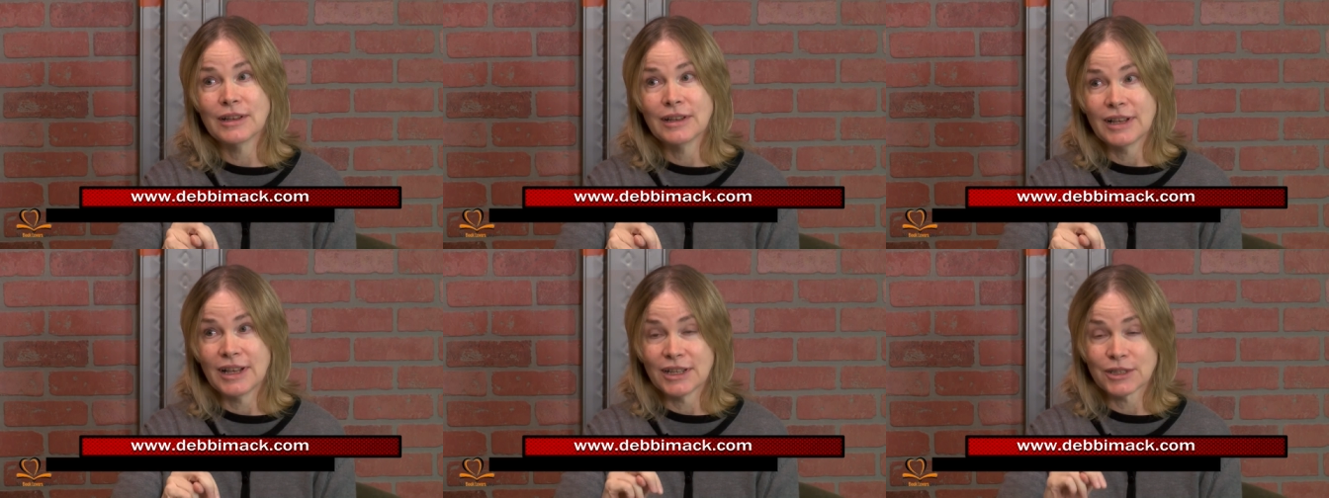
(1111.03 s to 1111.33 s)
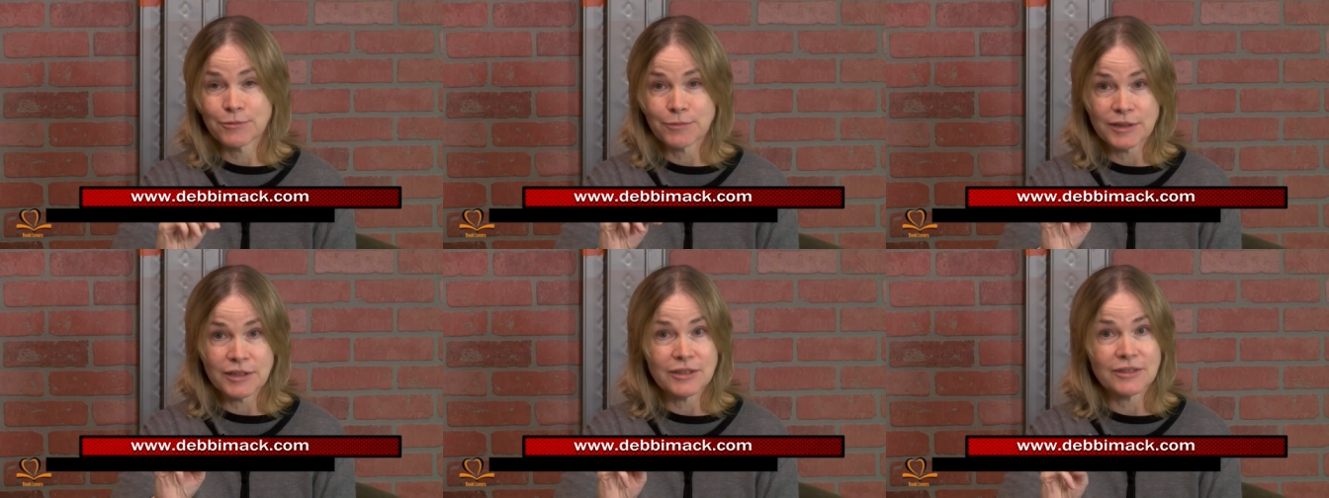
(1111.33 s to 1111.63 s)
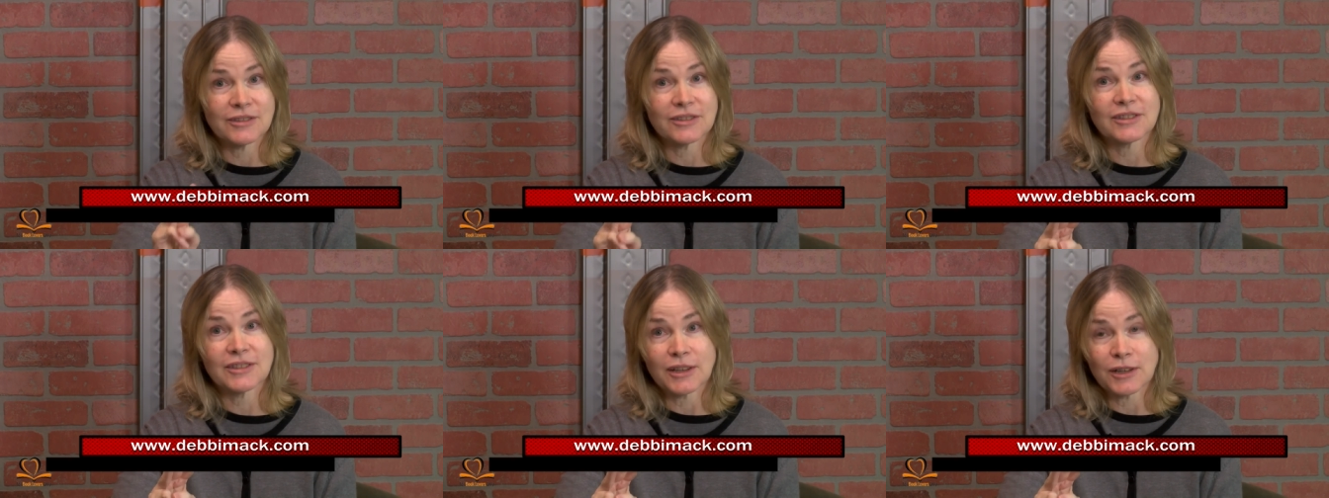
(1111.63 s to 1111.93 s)
as well as
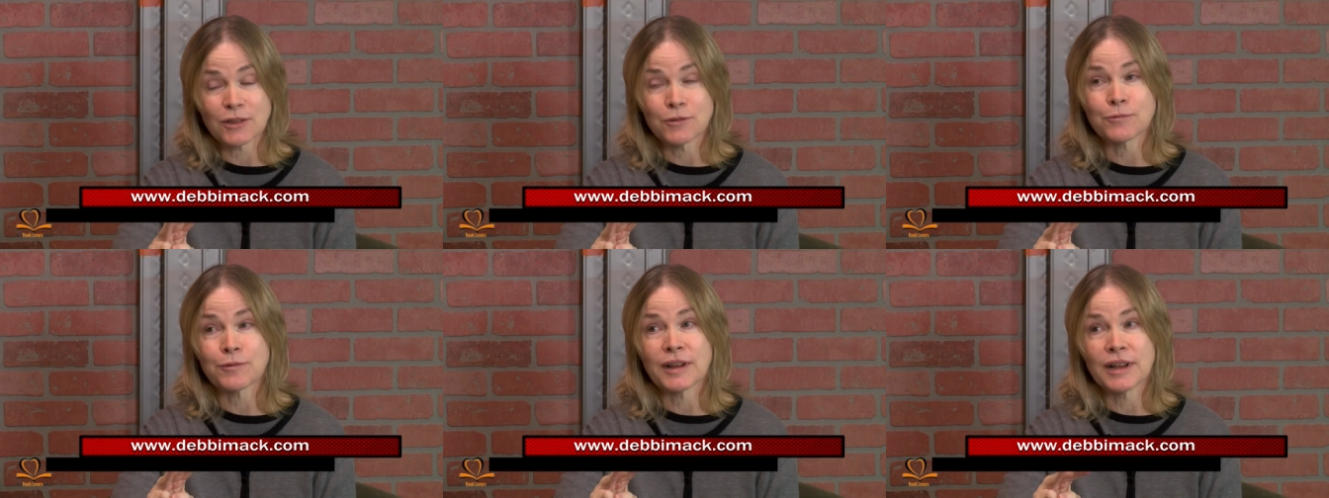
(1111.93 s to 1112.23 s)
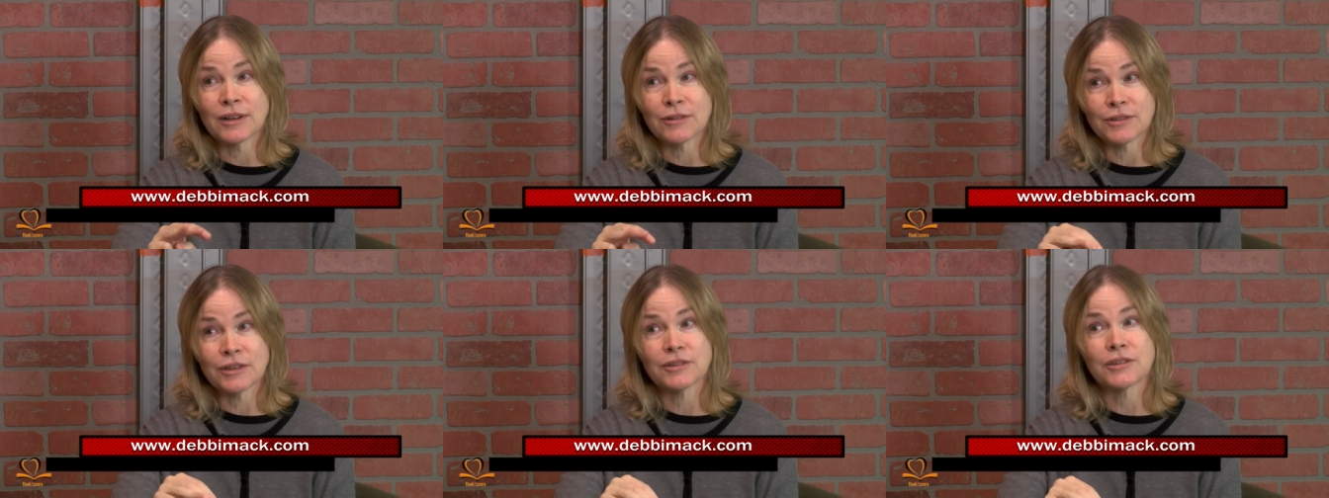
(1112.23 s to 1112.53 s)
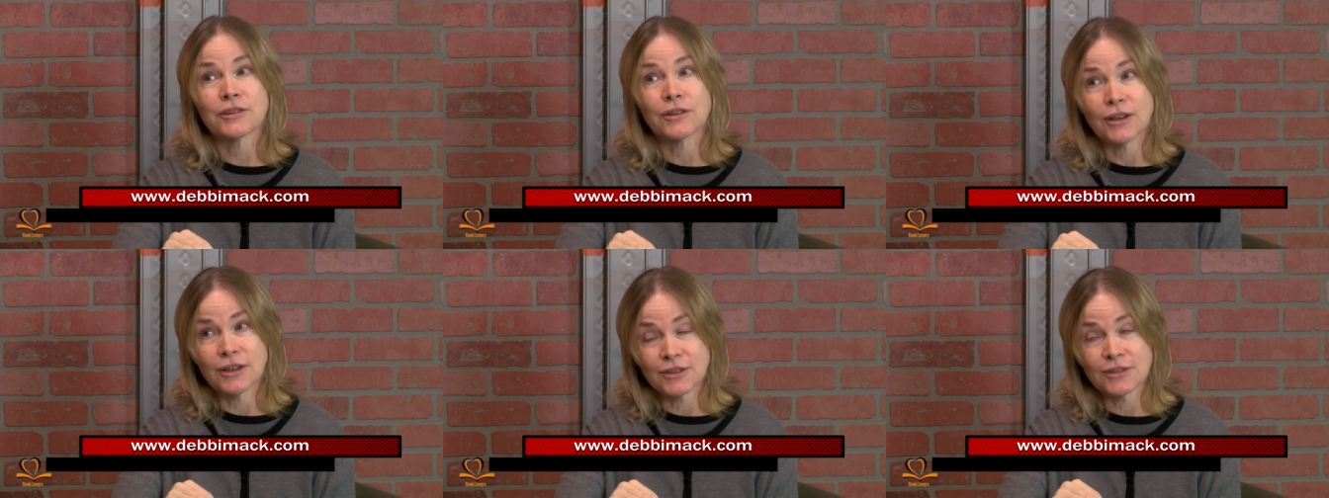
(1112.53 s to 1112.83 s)
the second round at
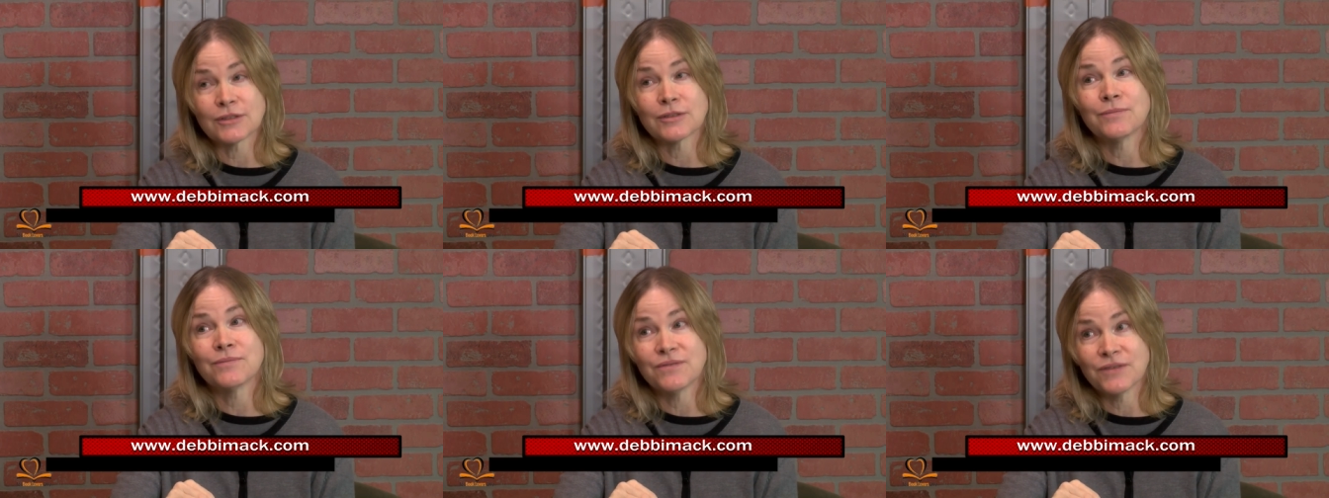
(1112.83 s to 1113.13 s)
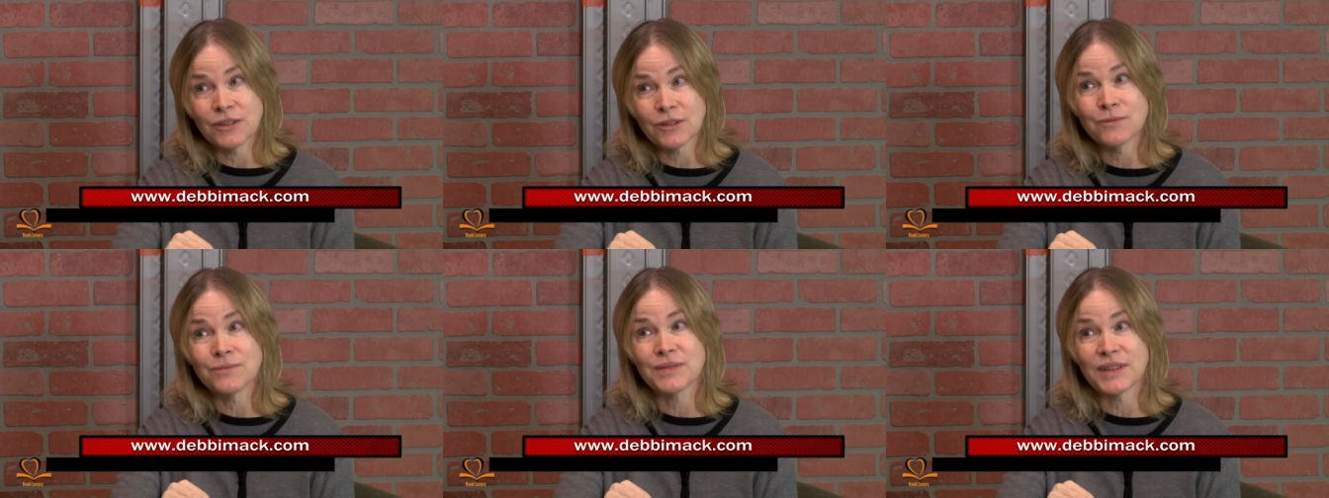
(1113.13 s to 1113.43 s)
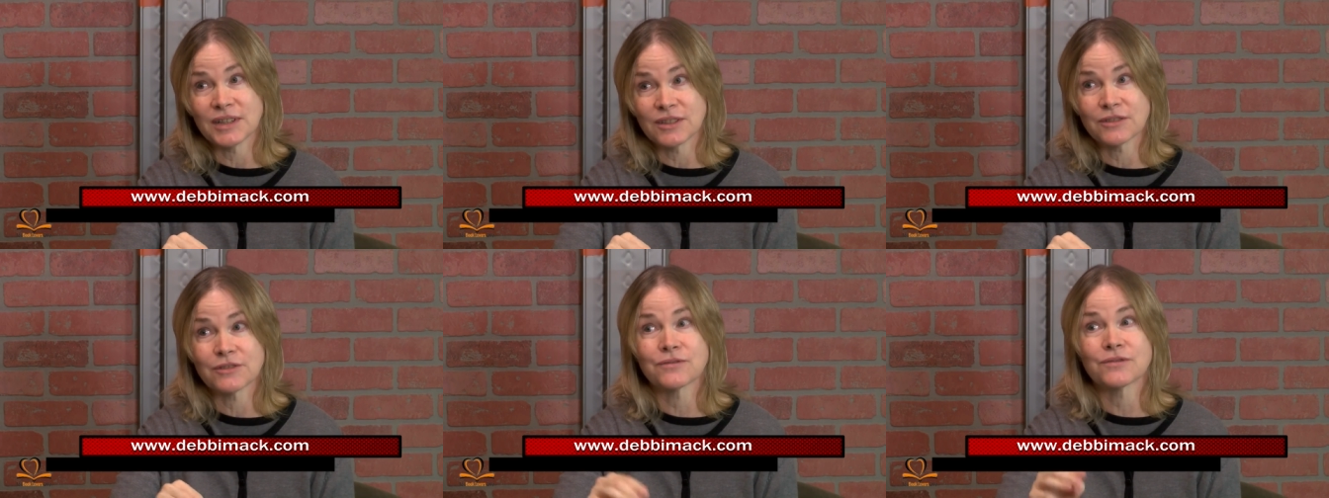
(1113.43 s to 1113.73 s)
the Austin Film
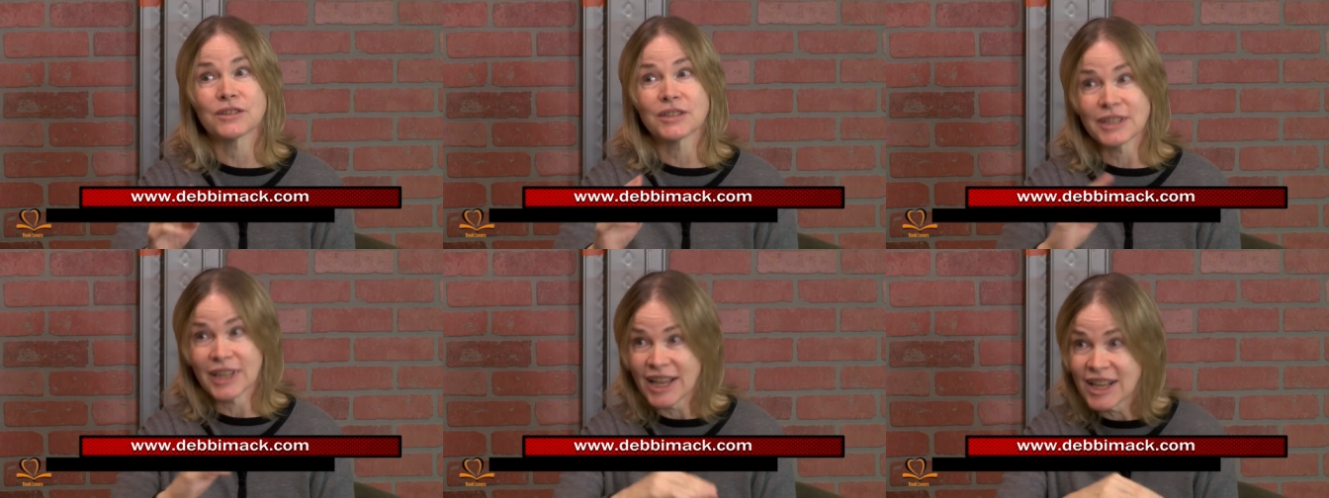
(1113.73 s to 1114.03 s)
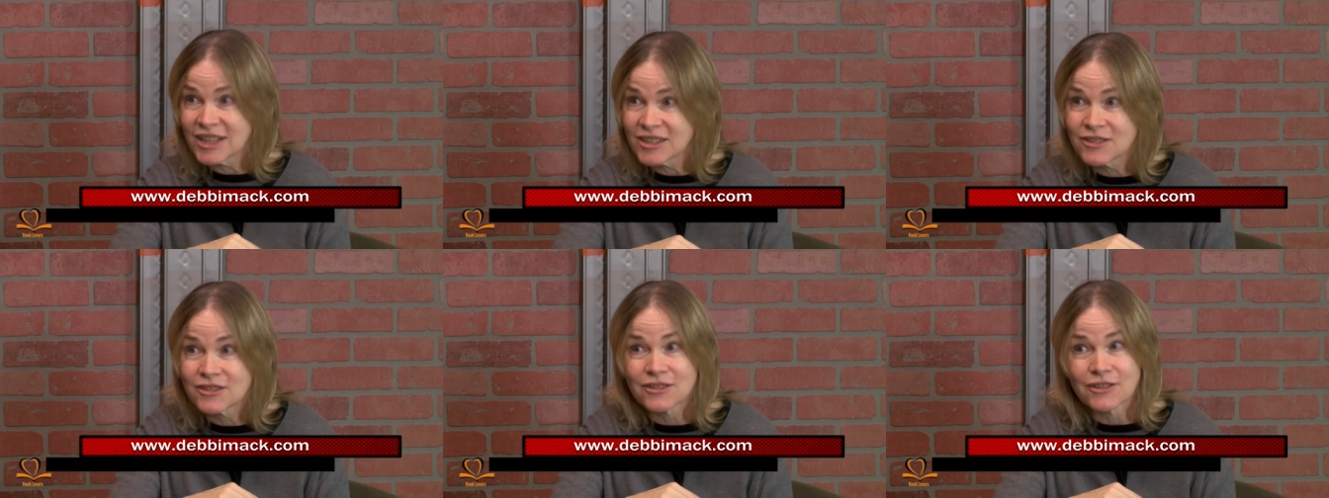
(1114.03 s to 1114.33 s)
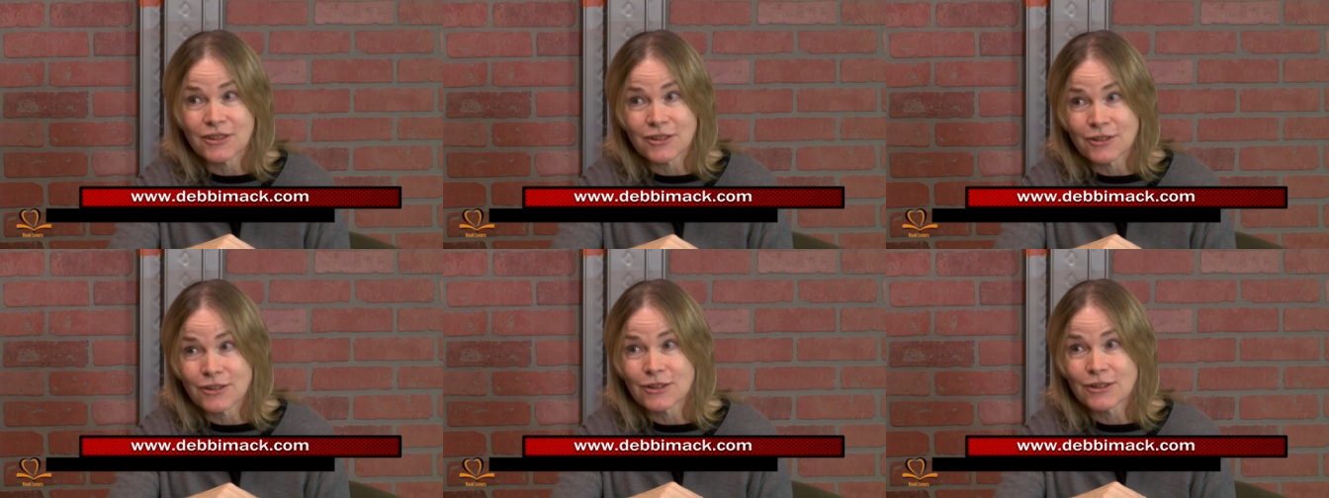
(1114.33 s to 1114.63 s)
Festival last
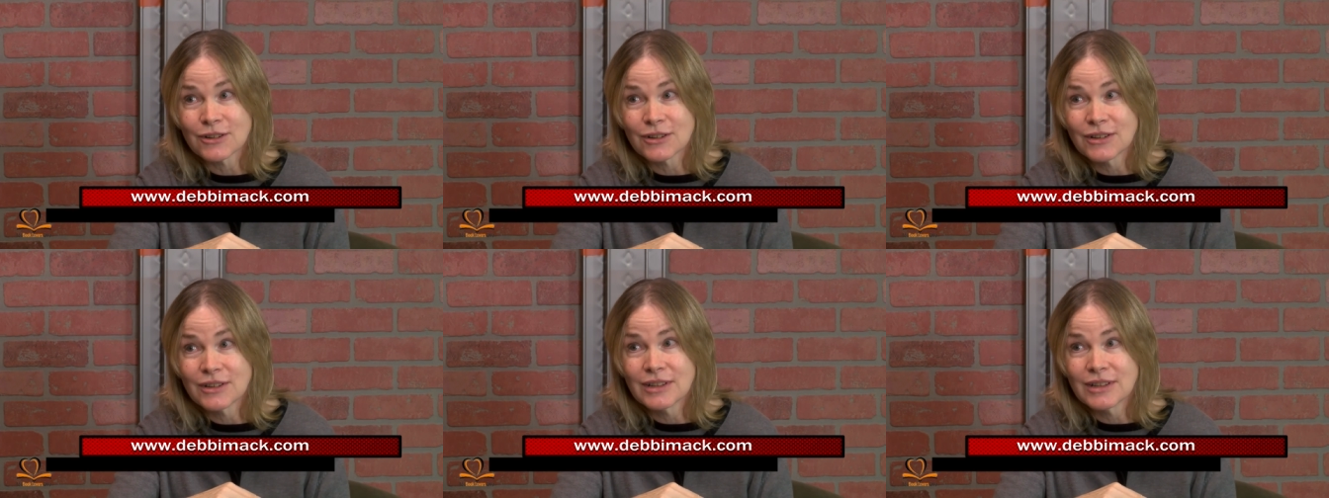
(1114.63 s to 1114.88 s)
year.